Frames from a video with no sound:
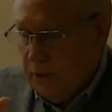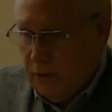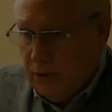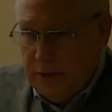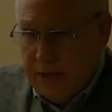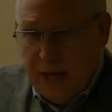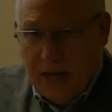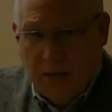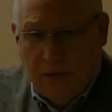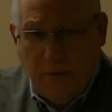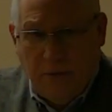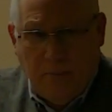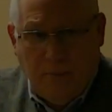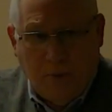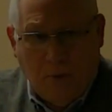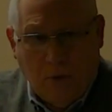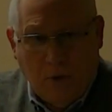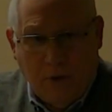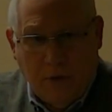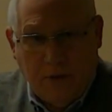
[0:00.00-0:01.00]
to go down the
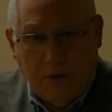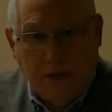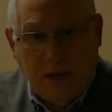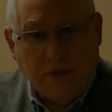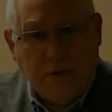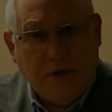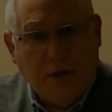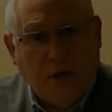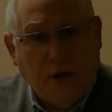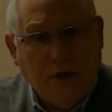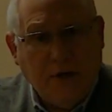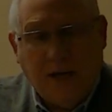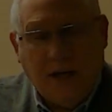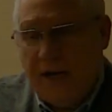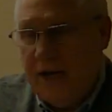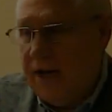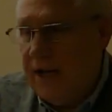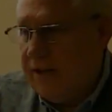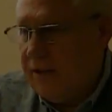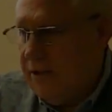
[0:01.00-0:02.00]
report and start to
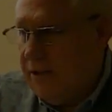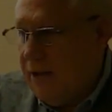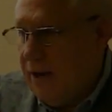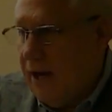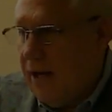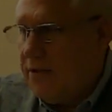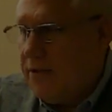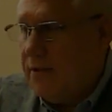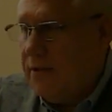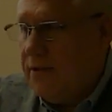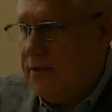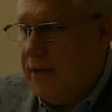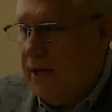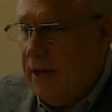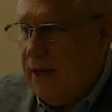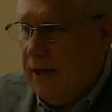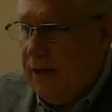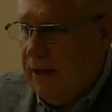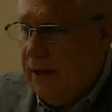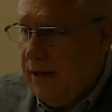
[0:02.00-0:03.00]
connect the dots and
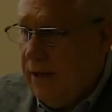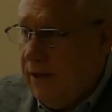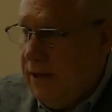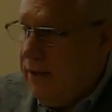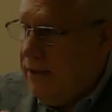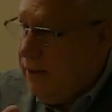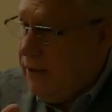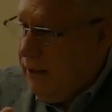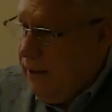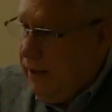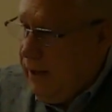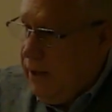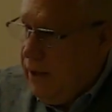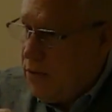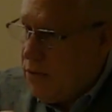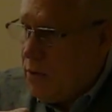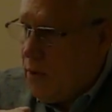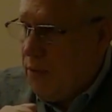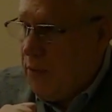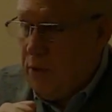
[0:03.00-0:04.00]
say,
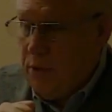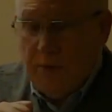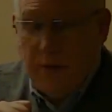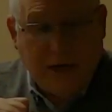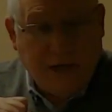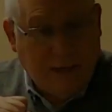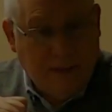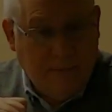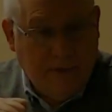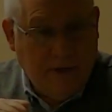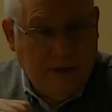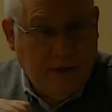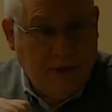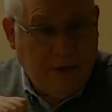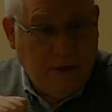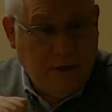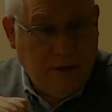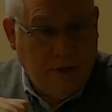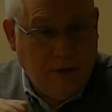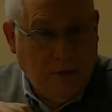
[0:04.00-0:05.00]
here's what we'd recommend
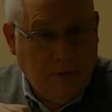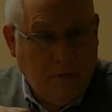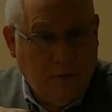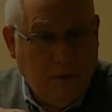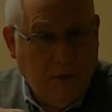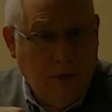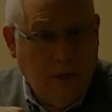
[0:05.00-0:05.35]
that you do.